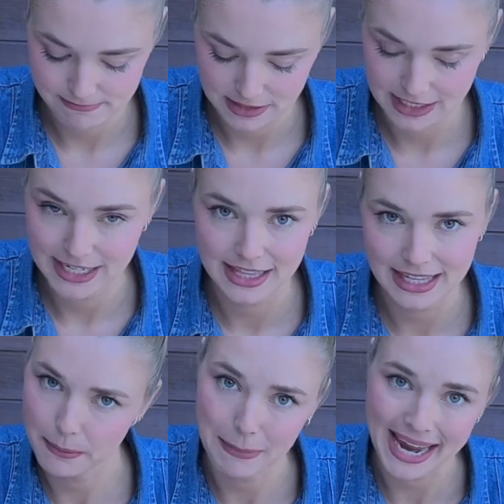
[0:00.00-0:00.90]
you get
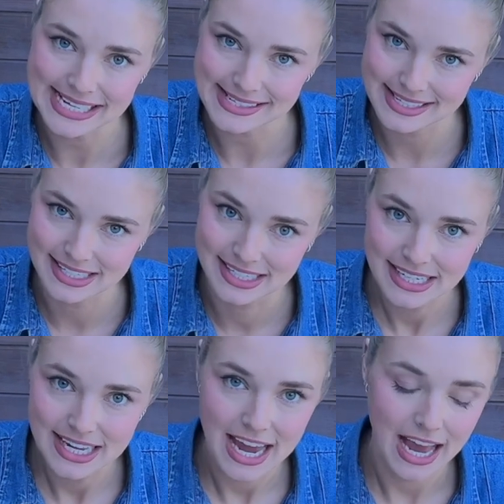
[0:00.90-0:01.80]
like a paste,
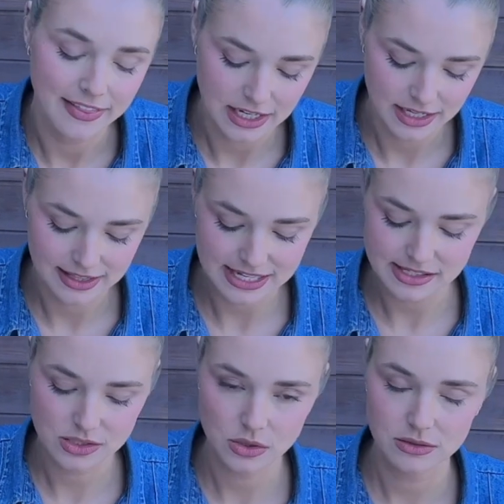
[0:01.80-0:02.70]
and then
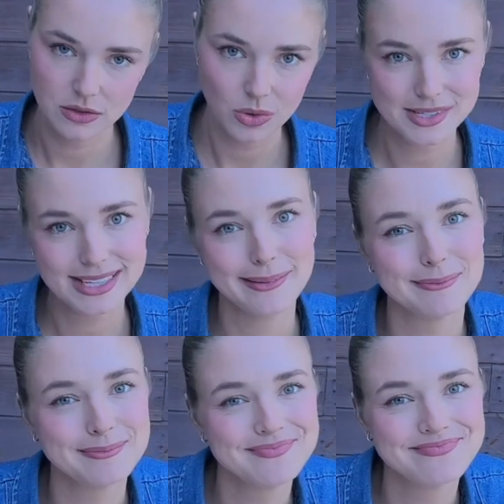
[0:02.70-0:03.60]
that's called slip.
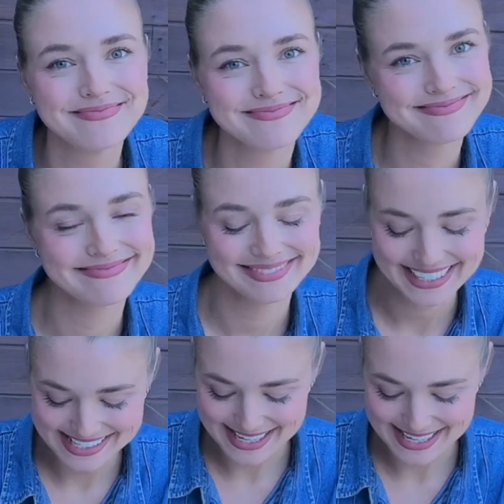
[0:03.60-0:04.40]
That's it.